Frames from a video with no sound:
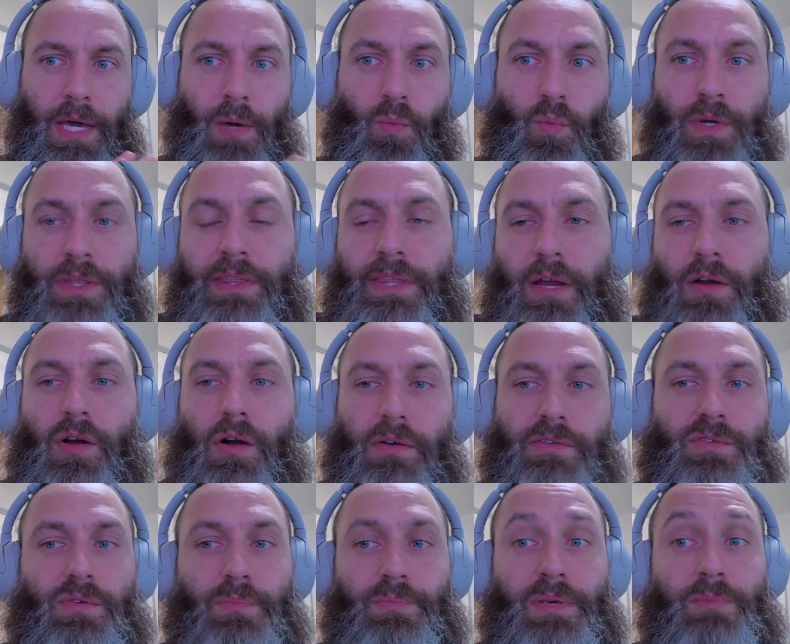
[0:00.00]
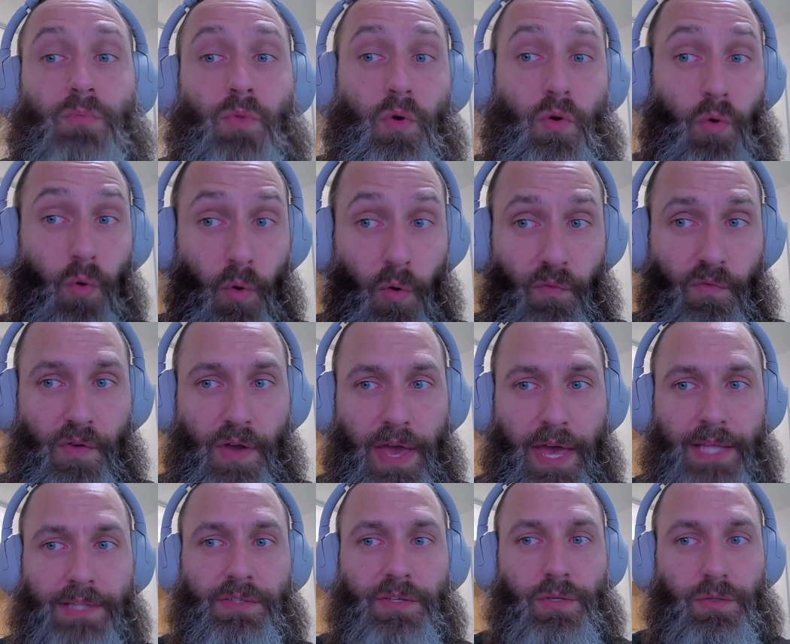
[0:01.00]
wouldn't there also be more
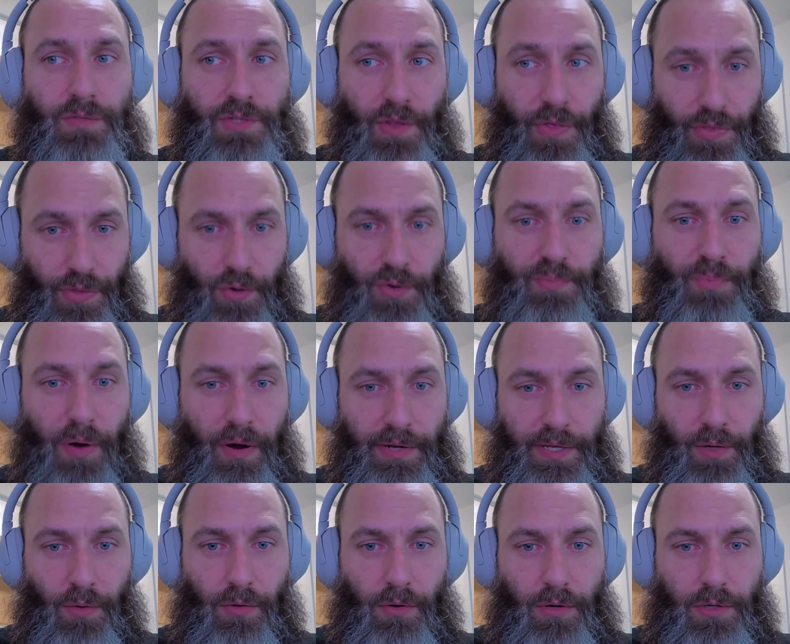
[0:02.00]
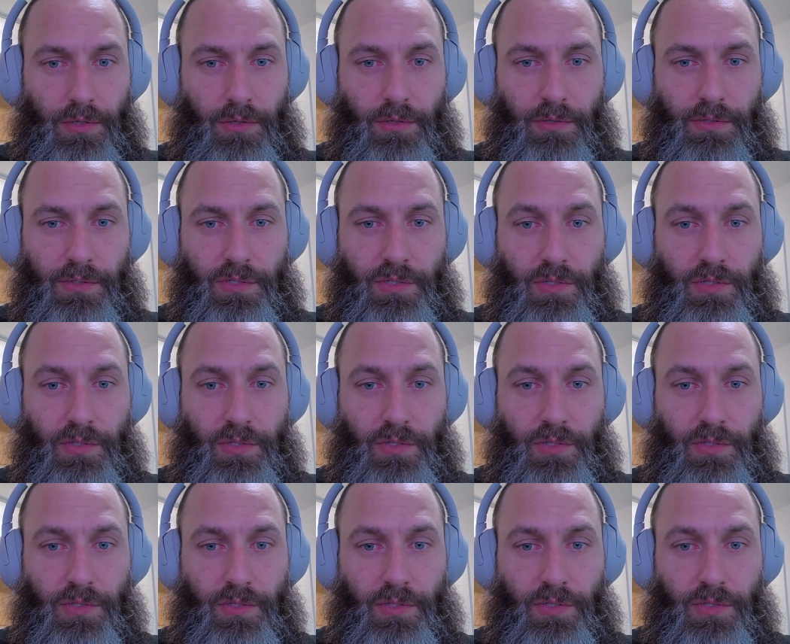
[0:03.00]
overhead to use a third party oracle?